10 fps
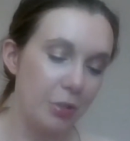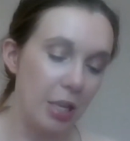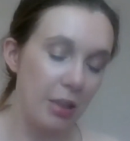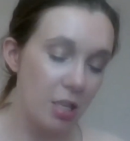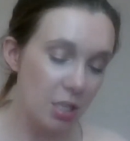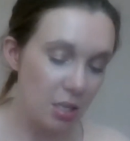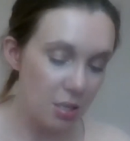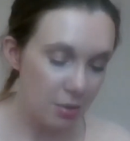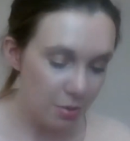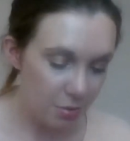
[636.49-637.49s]
And this
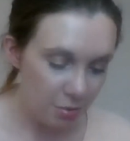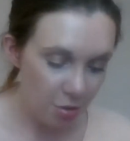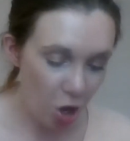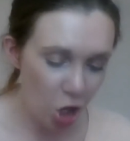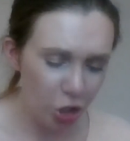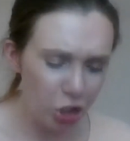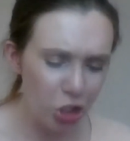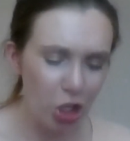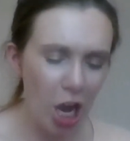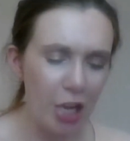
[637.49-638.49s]
is
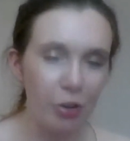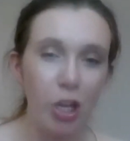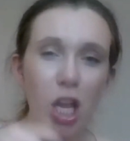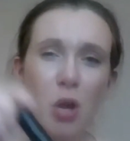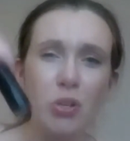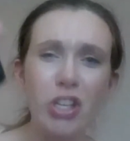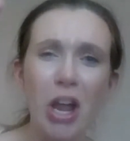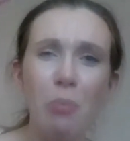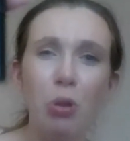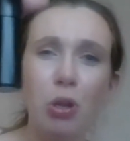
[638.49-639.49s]
a kind of cute
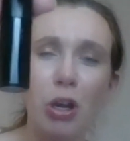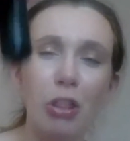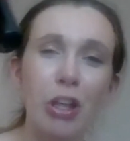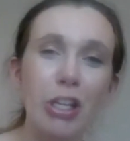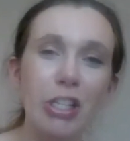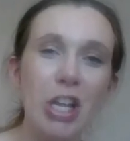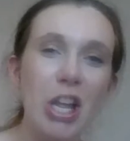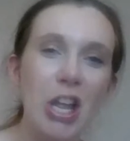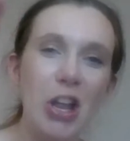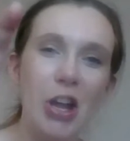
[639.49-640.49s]
sample. Look at this.
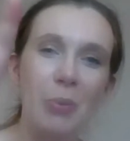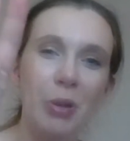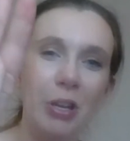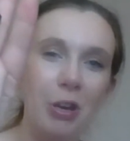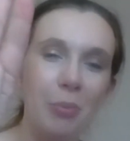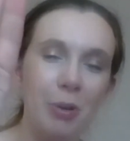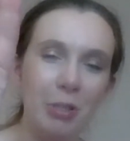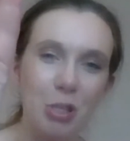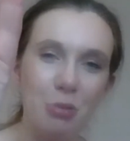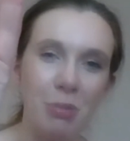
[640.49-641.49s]
I mean, in
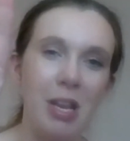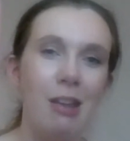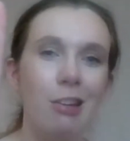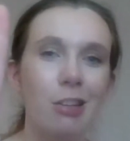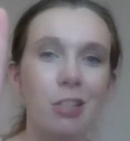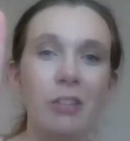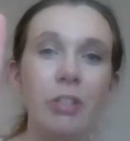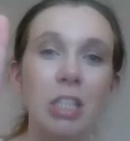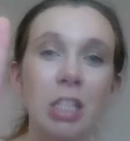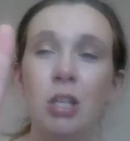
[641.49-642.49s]
comparison to my hand,
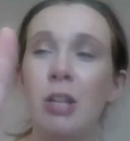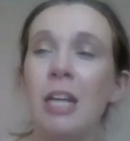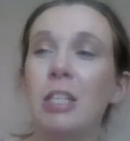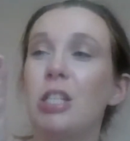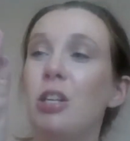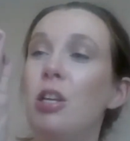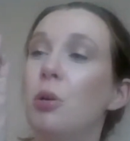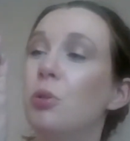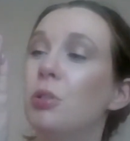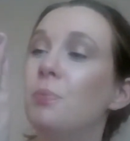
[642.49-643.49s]
even. That is
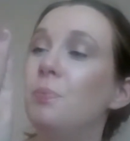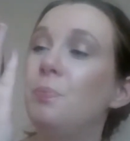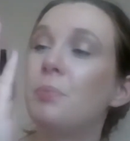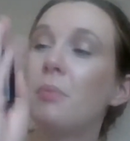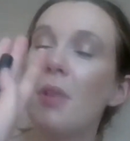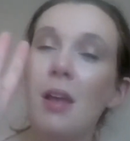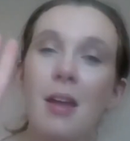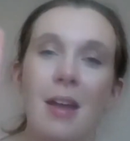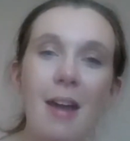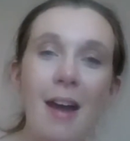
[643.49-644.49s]
cute.
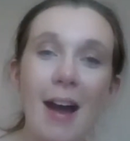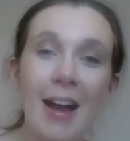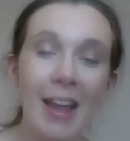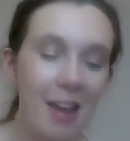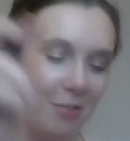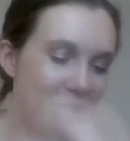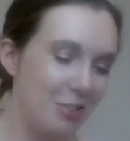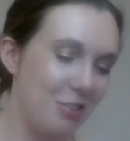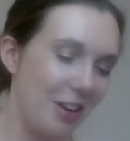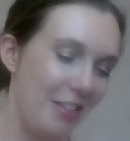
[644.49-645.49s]
I can't wait to
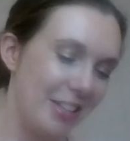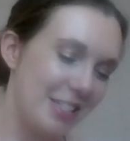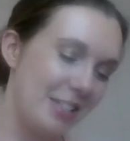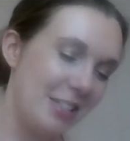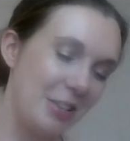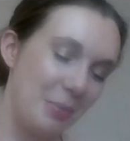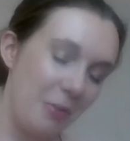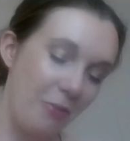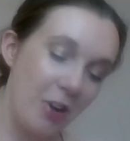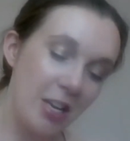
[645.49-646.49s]
try this. This is going to be
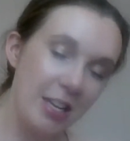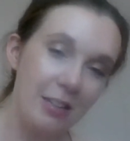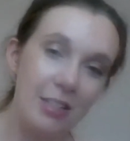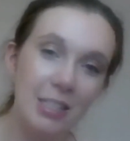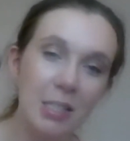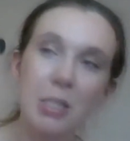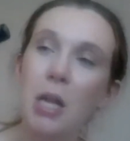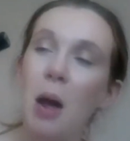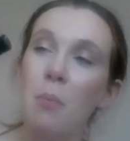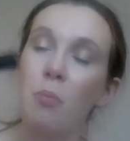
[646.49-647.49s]
fun, and this is
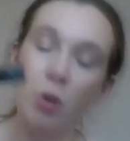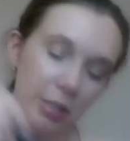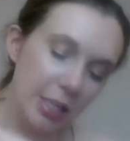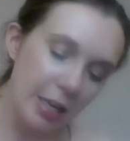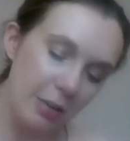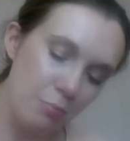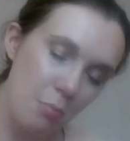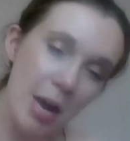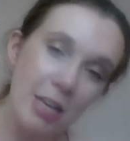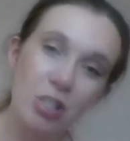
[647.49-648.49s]
one that I
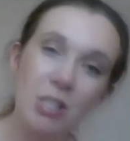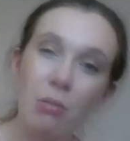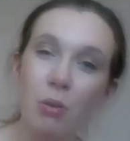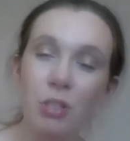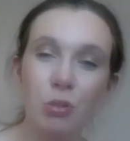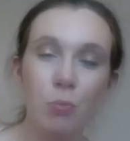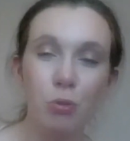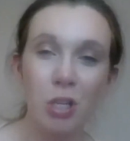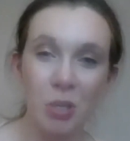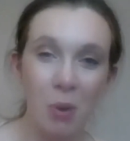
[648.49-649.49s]
might just throw into a
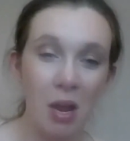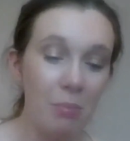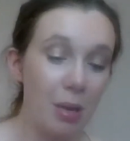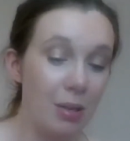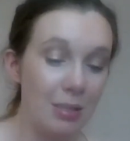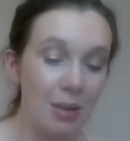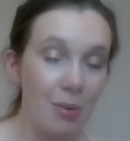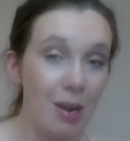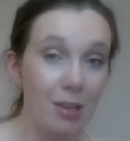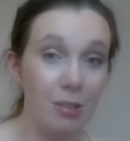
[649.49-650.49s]
project pan, because that way
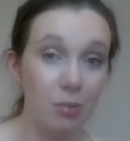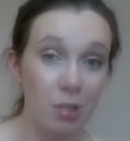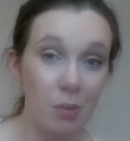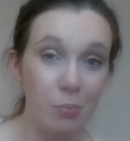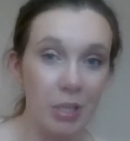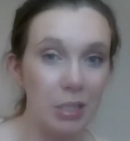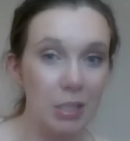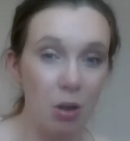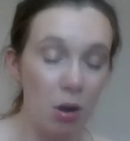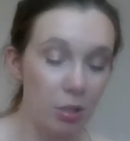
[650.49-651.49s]
I can use it up and it's
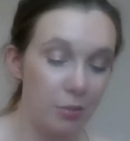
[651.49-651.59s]
gone.